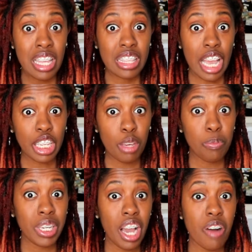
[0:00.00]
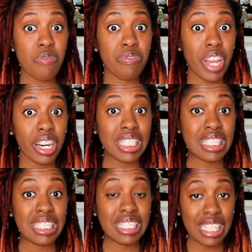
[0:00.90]
that can become very
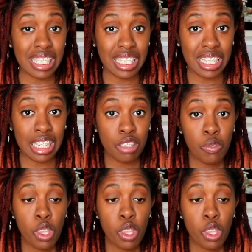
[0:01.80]
sticky